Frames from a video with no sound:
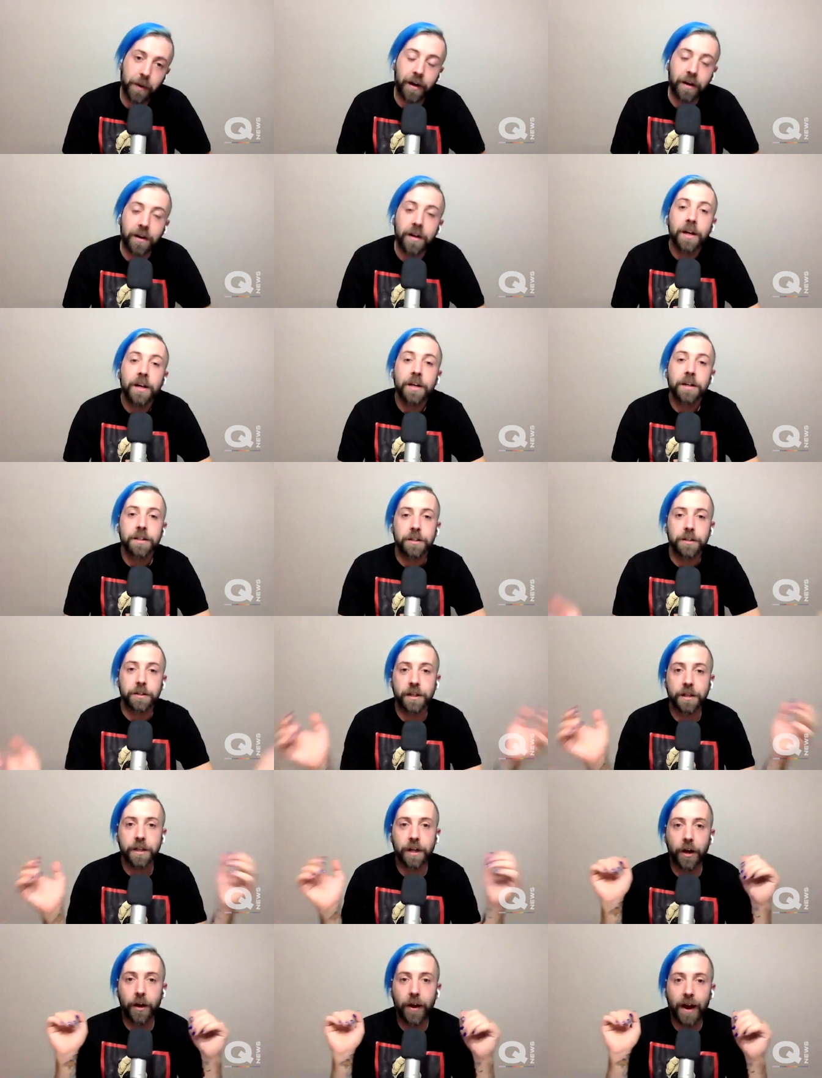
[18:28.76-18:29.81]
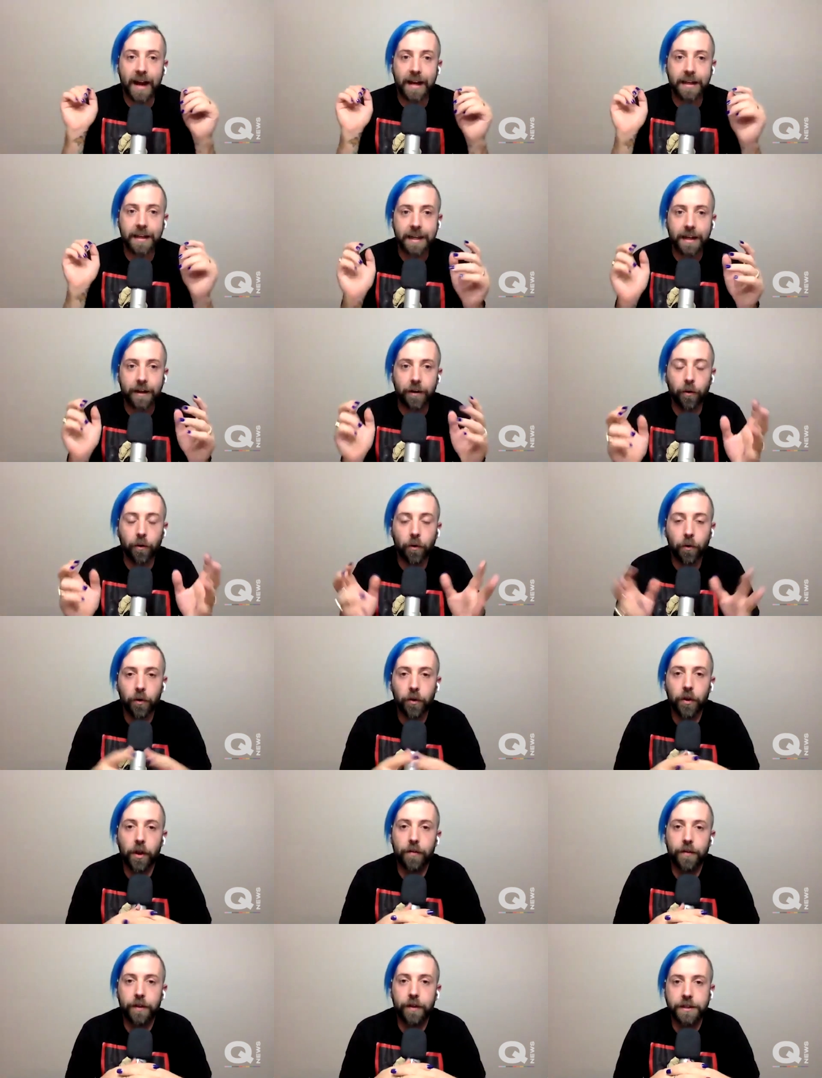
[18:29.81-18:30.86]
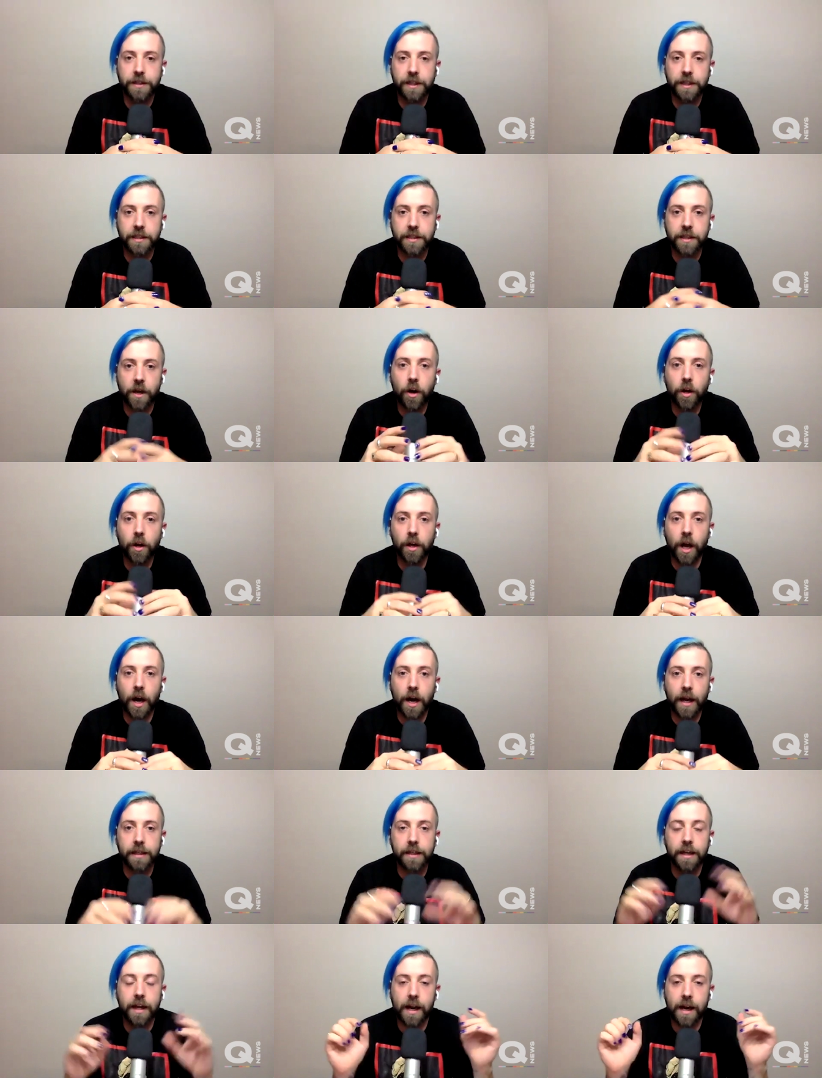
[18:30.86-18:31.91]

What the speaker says: Well, you can go and get all of those tickets online